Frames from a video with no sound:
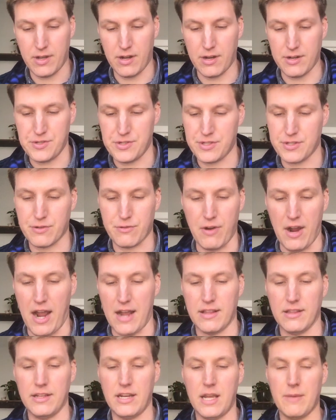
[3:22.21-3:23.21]
our
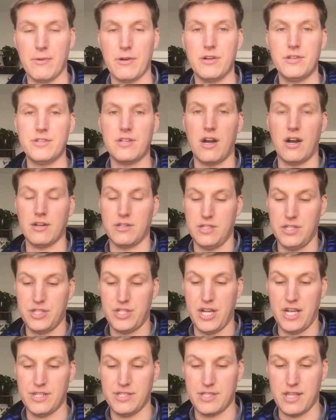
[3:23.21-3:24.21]
scraggly neighborhood dog, to
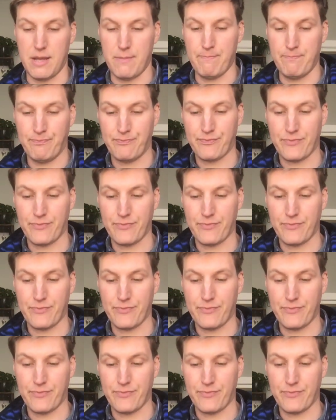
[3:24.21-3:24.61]
chase them.